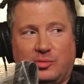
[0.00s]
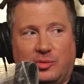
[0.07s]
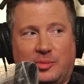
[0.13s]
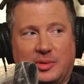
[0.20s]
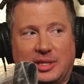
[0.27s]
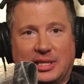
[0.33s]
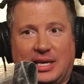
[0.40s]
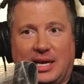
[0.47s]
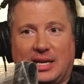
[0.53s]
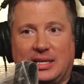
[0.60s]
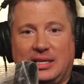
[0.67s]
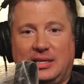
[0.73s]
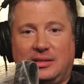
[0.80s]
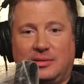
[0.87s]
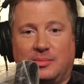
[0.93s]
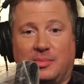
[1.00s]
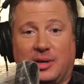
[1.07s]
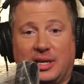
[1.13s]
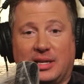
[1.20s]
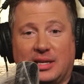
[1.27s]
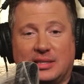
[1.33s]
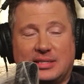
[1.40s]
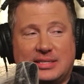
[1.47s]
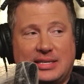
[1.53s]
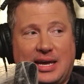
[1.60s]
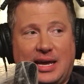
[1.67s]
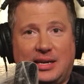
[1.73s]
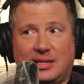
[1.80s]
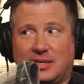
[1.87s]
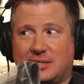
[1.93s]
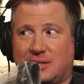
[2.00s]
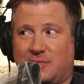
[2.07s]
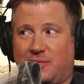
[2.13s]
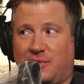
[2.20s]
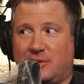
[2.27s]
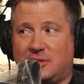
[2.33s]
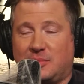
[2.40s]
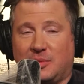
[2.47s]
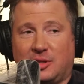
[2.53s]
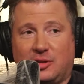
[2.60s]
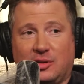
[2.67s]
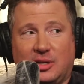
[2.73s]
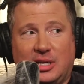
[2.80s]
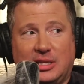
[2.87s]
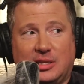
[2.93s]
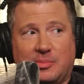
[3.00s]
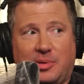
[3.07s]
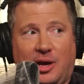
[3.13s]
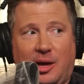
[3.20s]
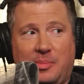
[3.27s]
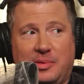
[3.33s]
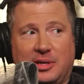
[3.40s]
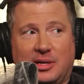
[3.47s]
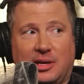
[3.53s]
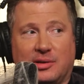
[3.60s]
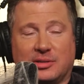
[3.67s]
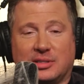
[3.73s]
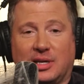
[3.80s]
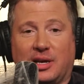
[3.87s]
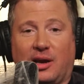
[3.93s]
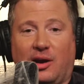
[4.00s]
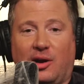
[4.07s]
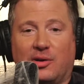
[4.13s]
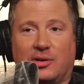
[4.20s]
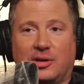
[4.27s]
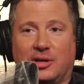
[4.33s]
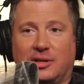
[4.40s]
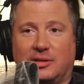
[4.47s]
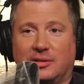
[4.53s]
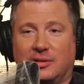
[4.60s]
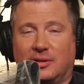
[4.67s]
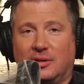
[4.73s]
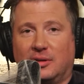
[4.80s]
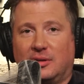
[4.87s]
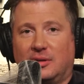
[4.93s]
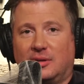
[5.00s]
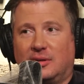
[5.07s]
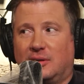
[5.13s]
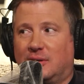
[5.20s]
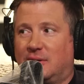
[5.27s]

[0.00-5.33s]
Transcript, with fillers: woman that got eaten, but it's sad because at first I'm like, they're going to eat the puppy. And I was like, oh, good. Oh.